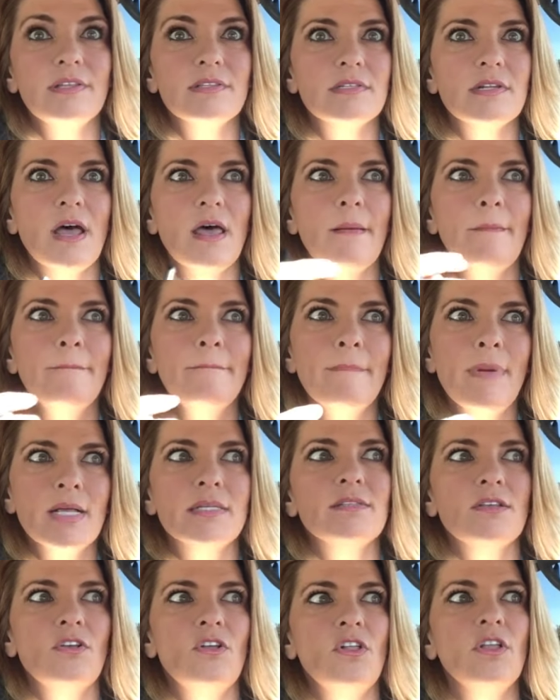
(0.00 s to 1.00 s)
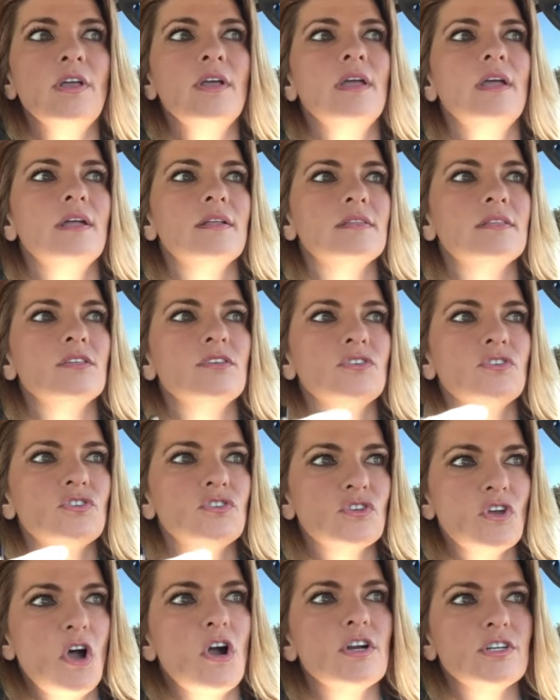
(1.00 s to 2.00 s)
It's not a muscle, it's
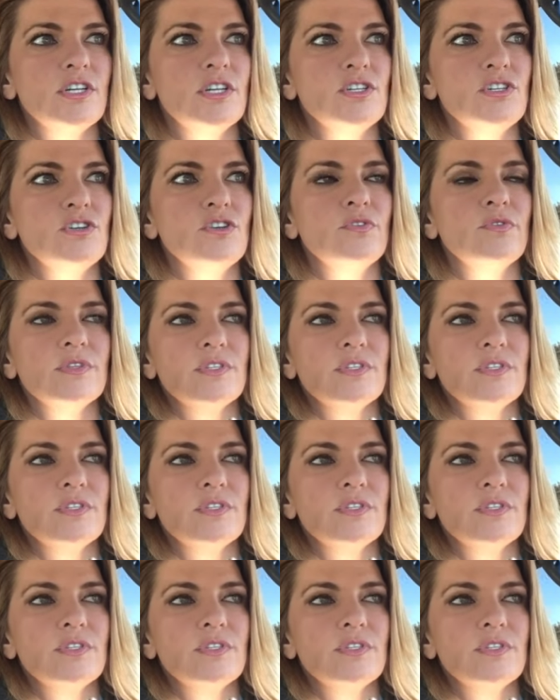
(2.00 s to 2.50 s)
scar tissue.